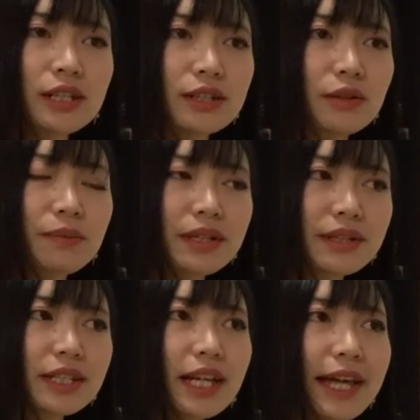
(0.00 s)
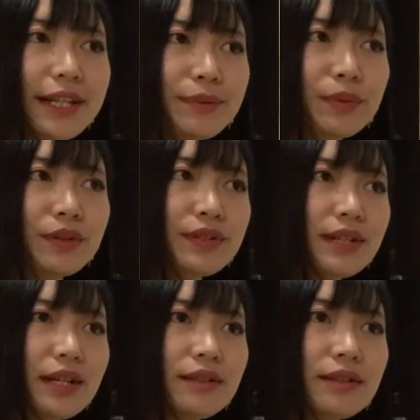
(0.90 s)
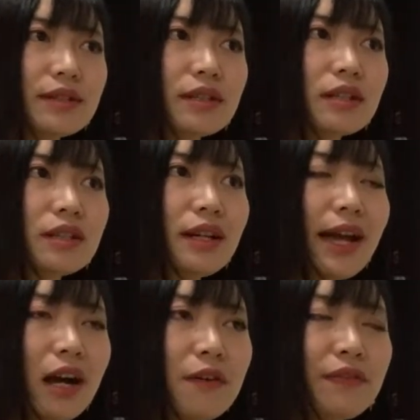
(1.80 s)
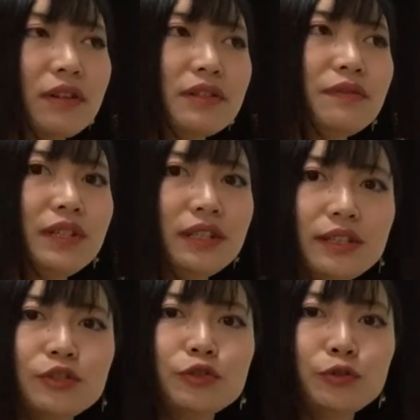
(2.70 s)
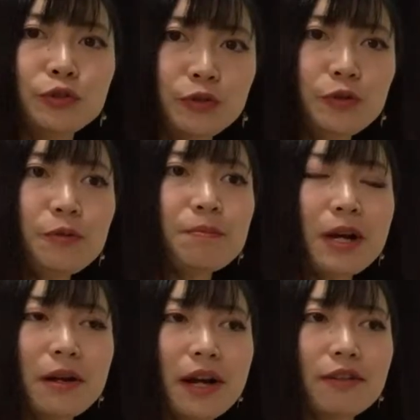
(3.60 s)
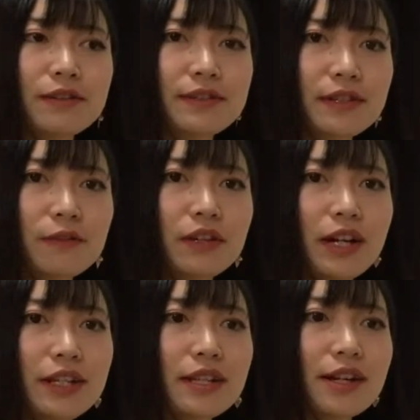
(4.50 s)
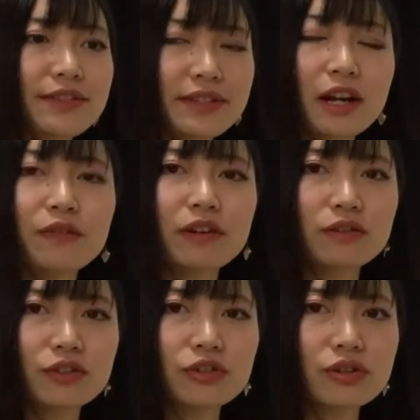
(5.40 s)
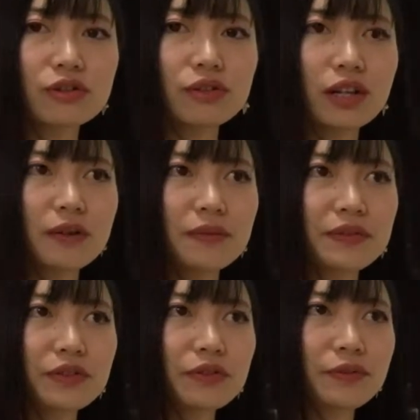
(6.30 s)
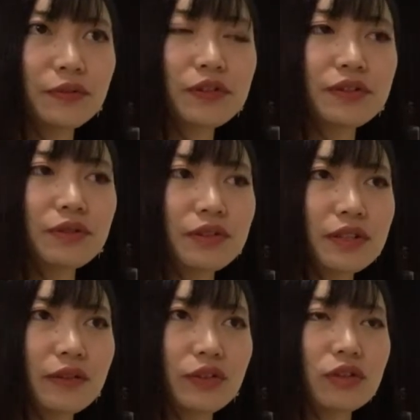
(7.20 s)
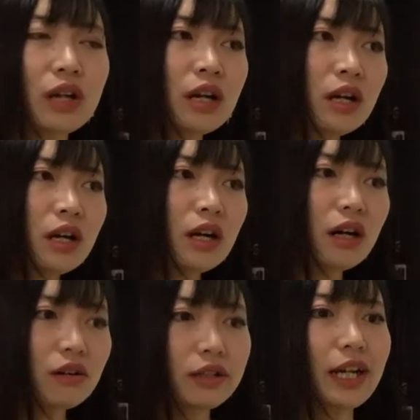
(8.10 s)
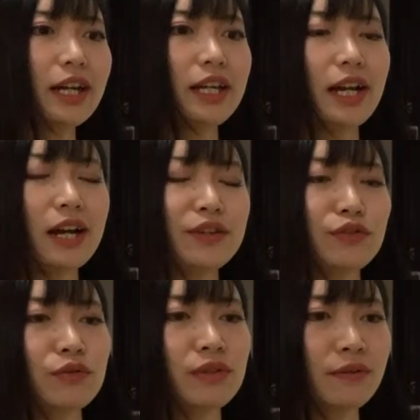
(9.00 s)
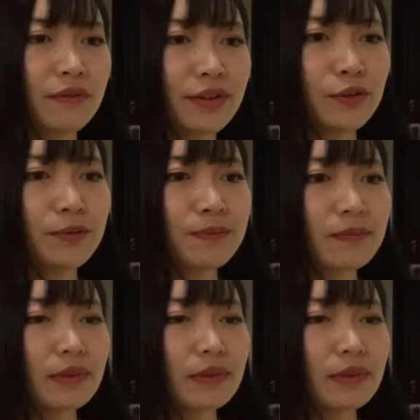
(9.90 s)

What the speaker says: So basically 80% the effort we need to do by ourselves as a self-control. You have to force yourself to, okay, I have to review.